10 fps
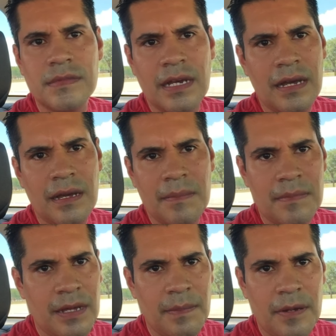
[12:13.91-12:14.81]

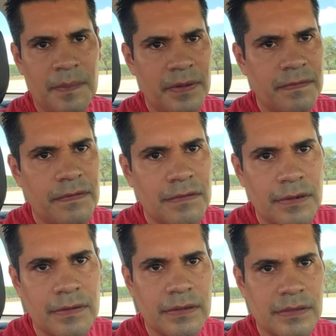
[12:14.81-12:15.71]
Um, I'm open for
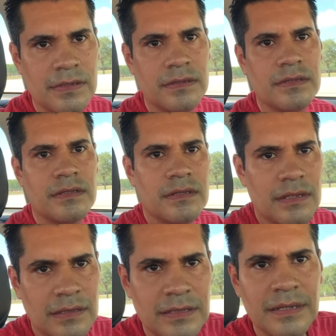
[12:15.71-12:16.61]
all those
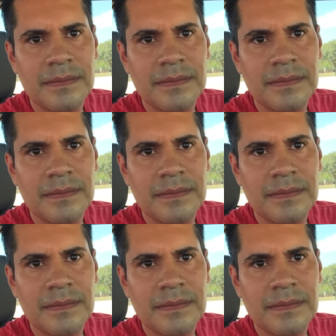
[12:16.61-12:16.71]
things.